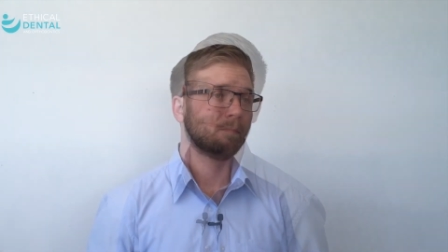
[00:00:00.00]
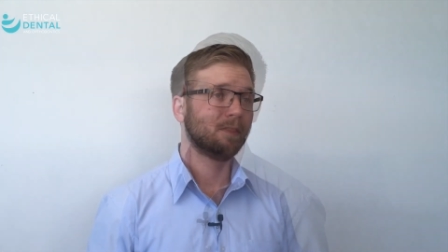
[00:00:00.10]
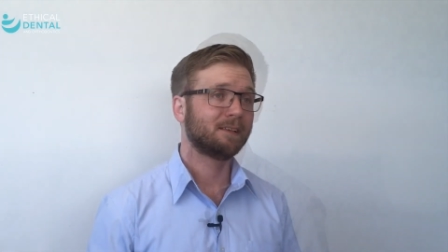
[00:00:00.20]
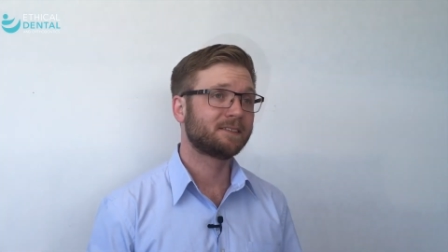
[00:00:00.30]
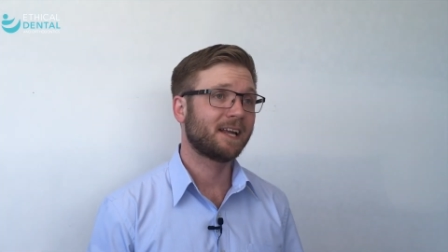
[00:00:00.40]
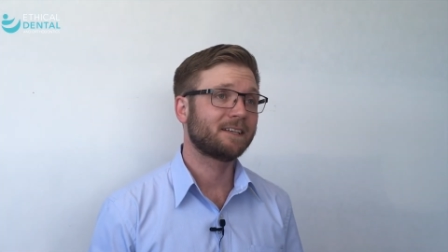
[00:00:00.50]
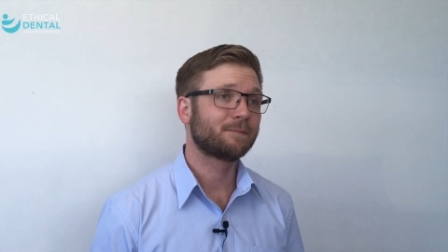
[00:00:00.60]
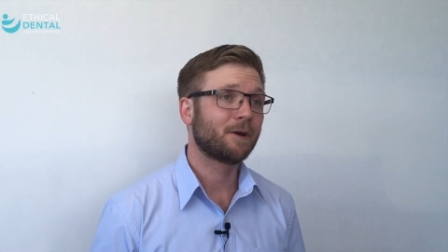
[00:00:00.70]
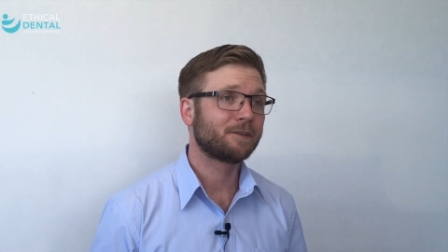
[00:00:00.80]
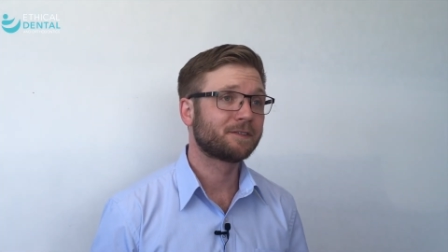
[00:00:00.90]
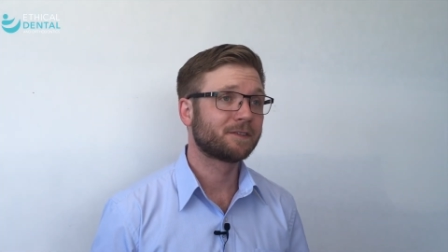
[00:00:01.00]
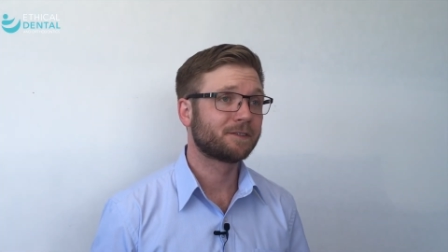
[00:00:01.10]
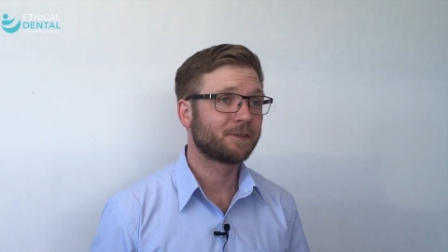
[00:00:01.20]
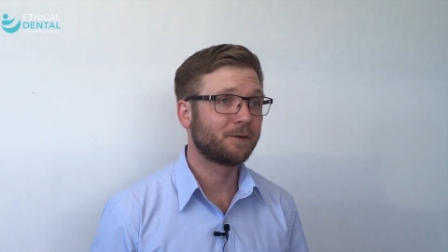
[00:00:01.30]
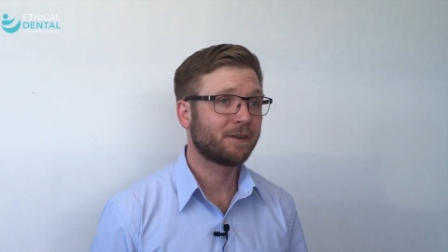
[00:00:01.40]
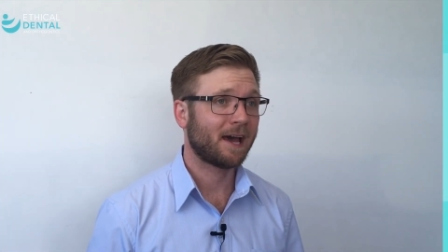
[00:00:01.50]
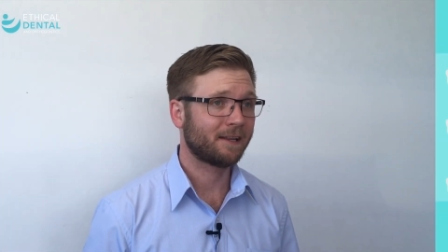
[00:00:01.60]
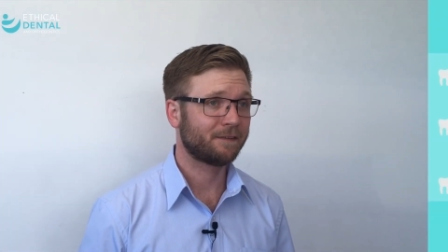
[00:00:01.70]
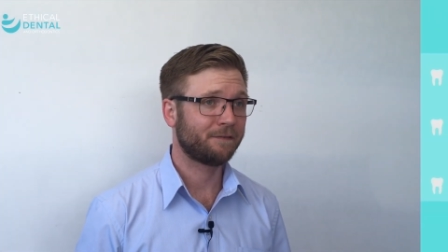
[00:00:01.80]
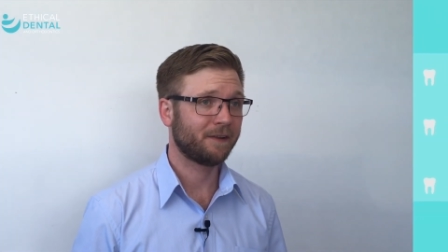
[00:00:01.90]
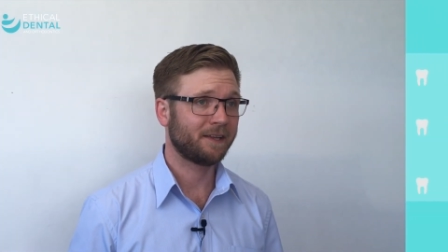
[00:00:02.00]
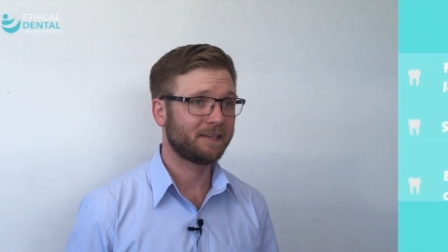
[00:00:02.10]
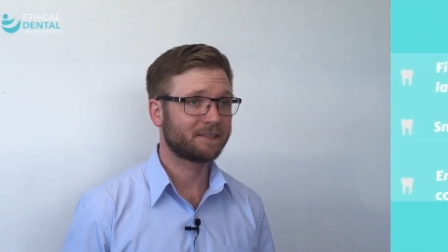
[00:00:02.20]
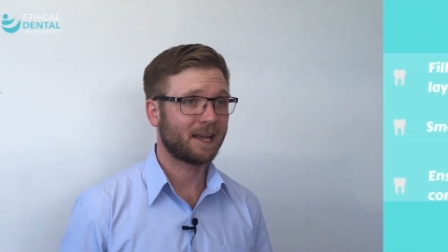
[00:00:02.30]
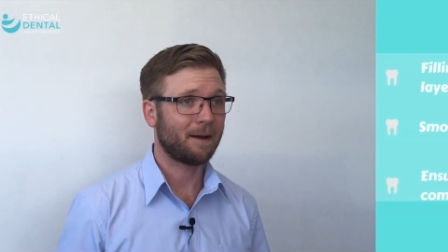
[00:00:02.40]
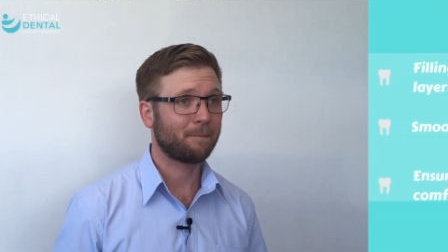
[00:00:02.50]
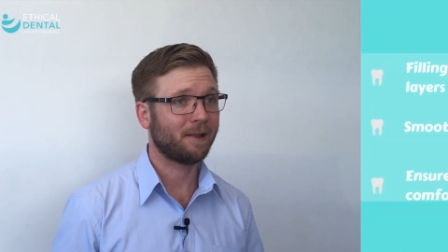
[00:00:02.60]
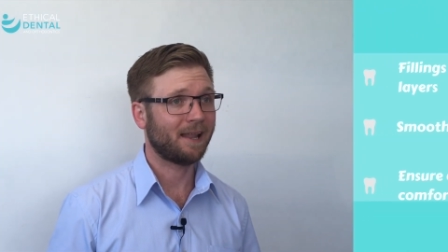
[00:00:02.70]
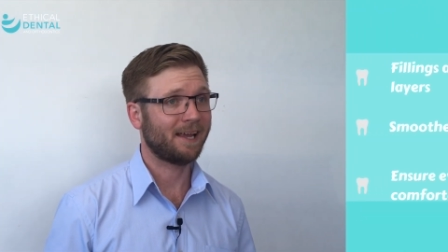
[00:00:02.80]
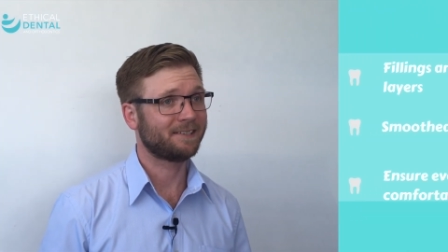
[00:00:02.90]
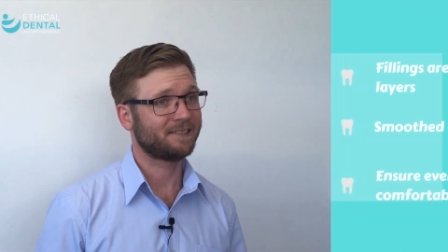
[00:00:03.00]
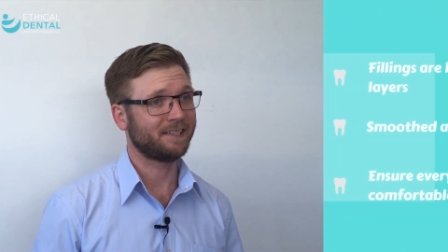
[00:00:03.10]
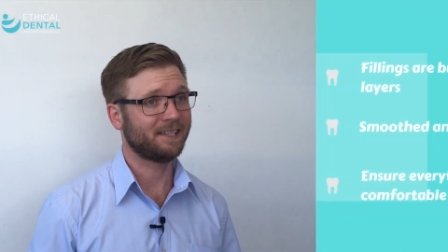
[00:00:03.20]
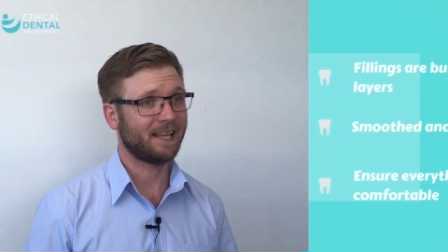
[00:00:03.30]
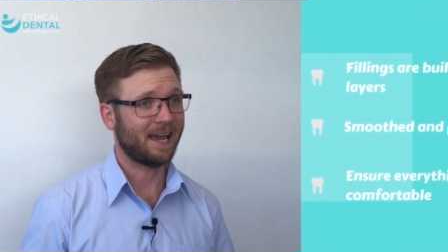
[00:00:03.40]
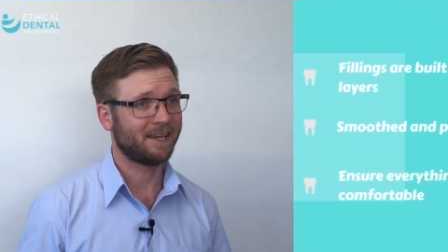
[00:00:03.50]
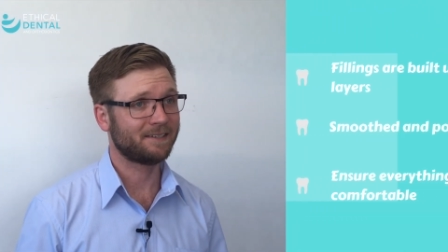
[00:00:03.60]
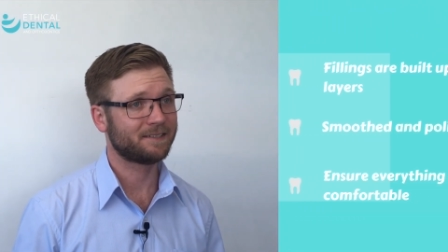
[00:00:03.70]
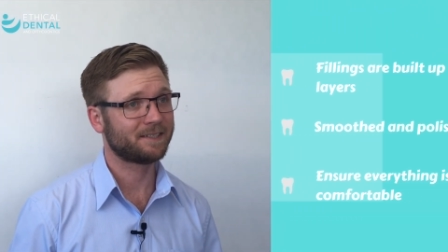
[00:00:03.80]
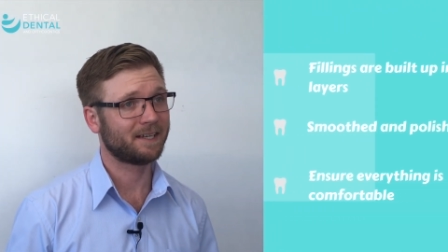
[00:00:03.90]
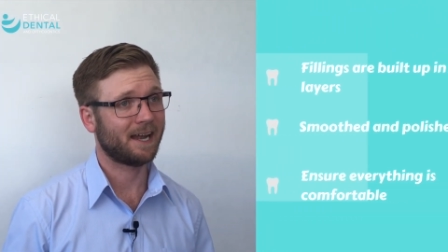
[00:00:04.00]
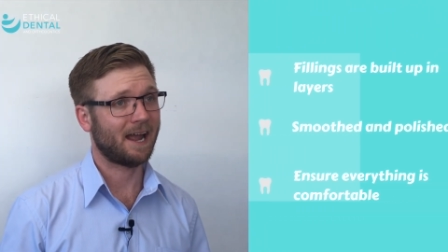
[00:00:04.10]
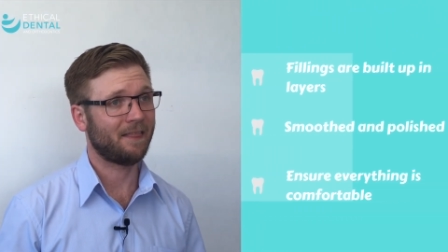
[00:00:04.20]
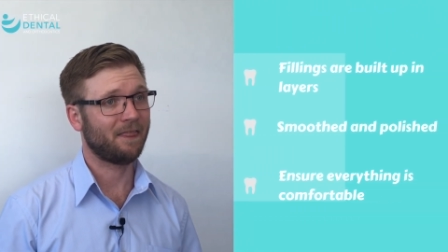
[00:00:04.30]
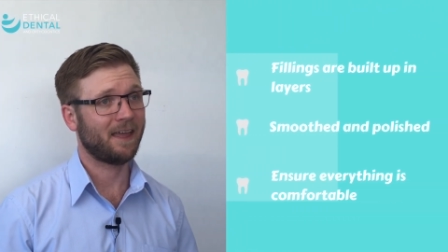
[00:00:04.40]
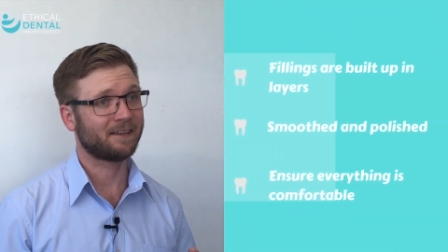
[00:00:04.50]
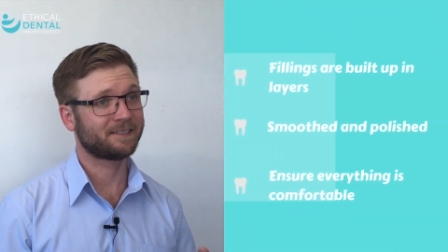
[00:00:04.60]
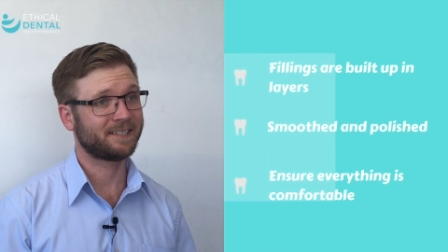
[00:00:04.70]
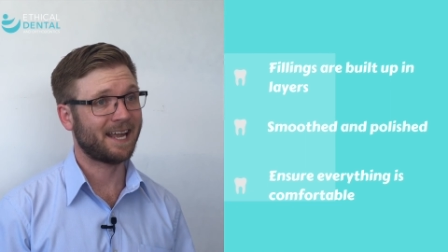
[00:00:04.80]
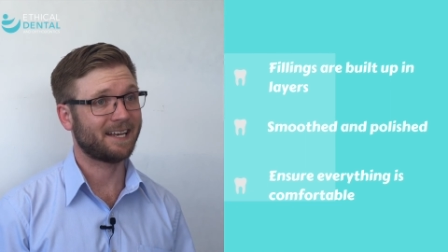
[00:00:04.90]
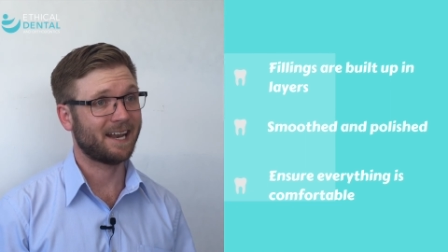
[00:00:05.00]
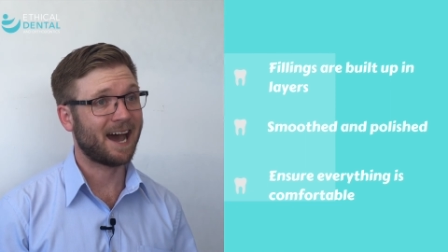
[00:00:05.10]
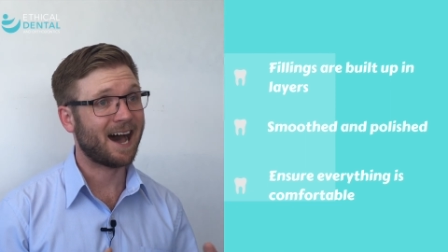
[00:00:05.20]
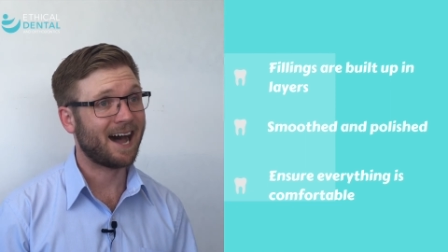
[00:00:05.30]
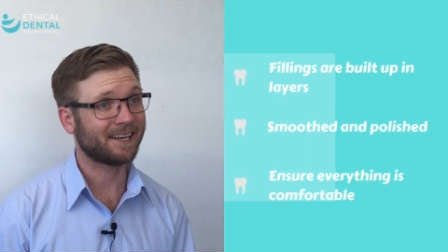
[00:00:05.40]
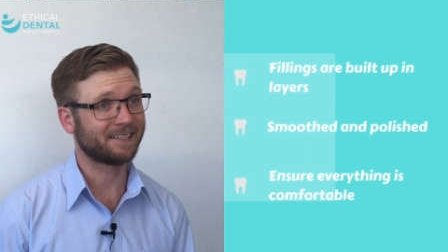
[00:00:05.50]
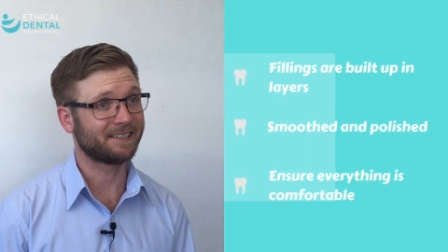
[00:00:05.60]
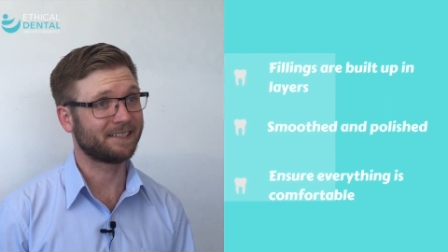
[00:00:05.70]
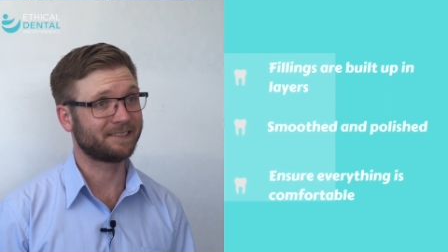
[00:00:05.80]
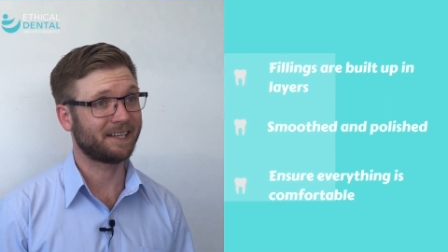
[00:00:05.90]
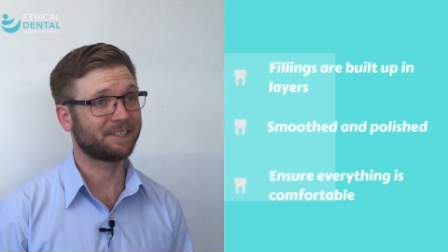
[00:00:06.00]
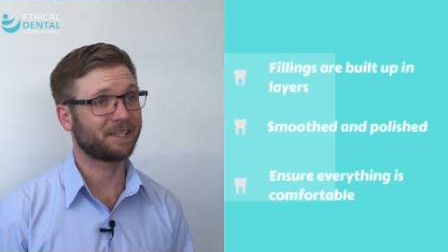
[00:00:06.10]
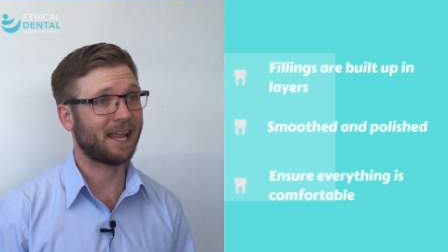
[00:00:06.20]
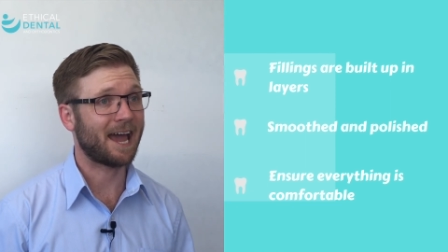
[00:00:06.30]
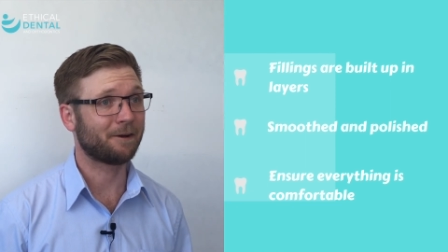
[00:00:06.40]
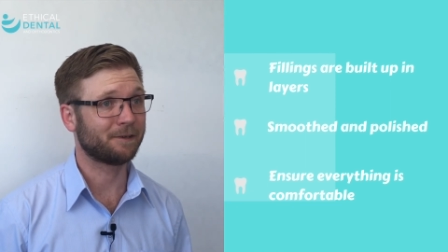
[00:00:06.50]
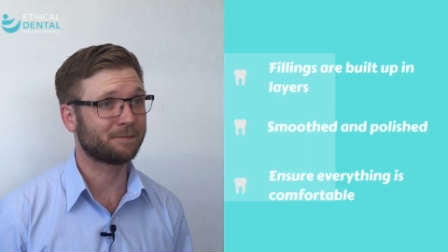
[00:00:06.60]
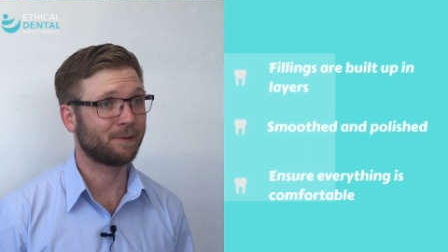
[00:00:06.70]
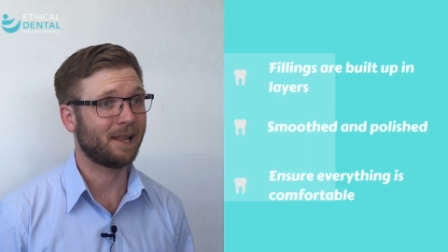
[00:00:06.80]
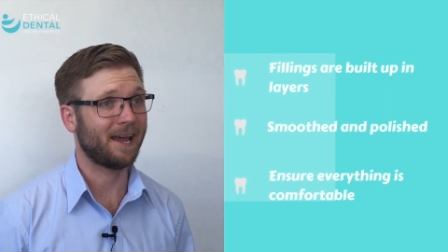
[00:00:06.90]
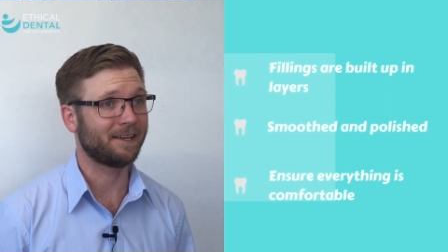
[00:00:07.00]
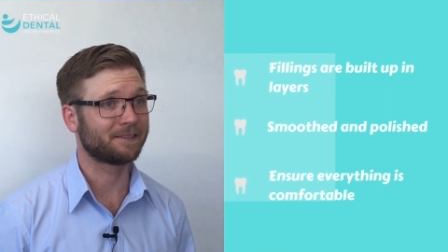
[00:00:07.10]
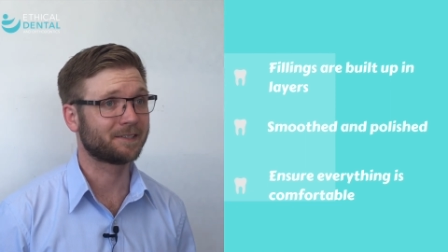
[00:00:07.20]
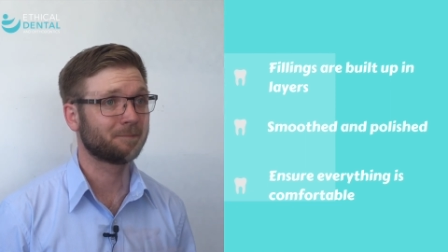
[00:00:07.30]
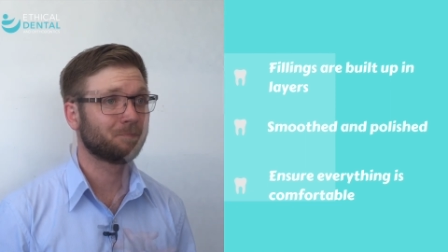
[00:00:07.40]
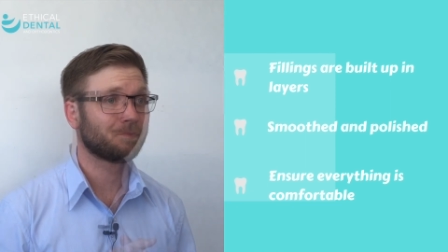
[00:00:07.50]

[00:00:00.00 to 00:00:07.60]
These days, most tooth-coloured fillings are placed in layers, and they are set and hardened as each layer is placed.